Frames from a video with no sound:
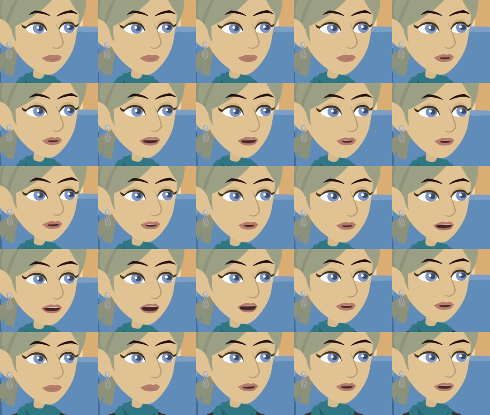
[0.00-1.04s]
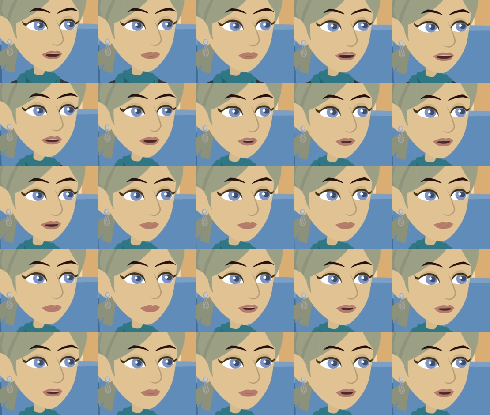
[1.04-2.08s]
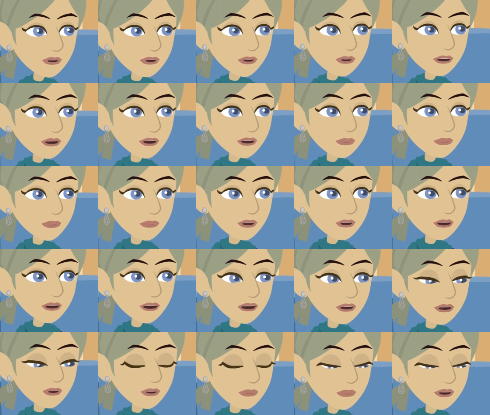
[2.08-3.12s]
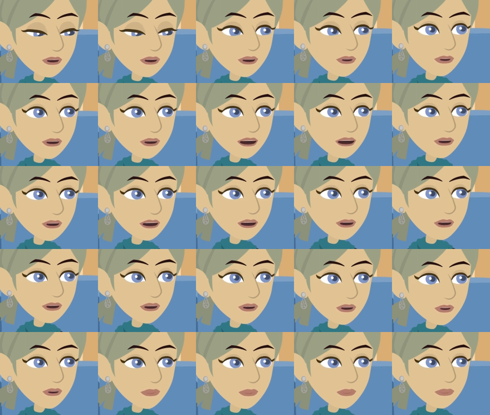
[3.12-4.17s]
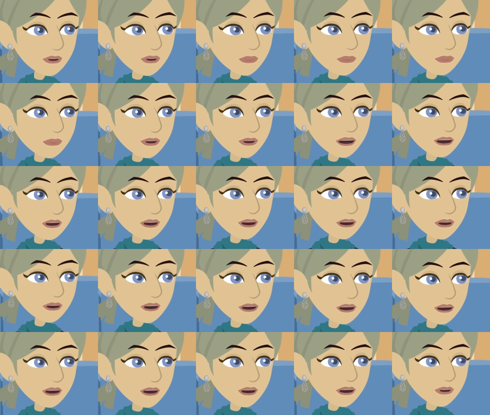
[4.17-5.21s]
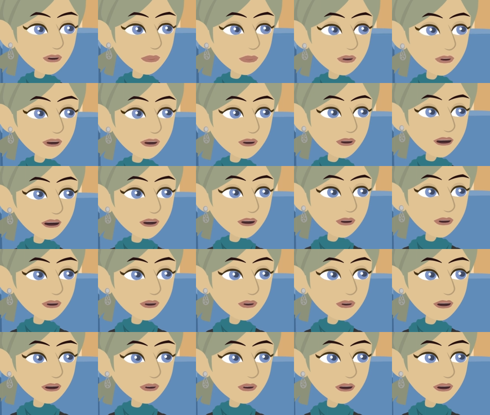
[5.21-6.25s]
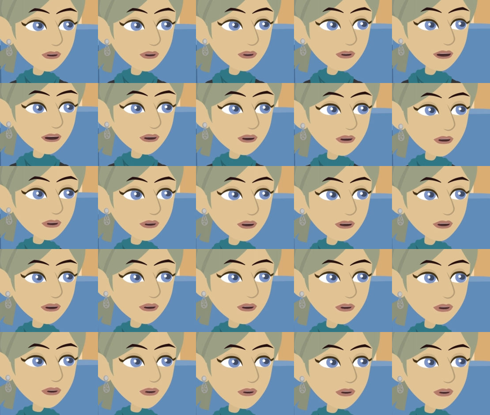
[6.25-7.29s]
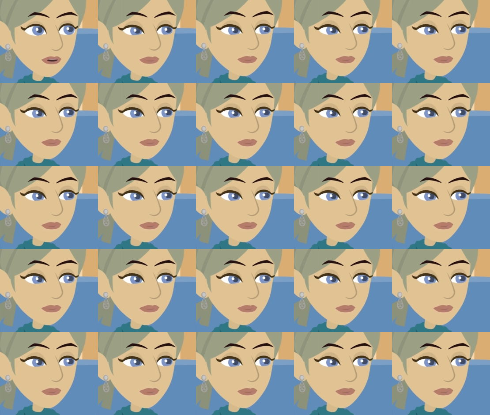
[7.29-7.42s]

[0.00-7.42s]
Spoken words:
And at the time that she received it, it looked like so much fun, but she was already carrying around a lot of equipment in her bag.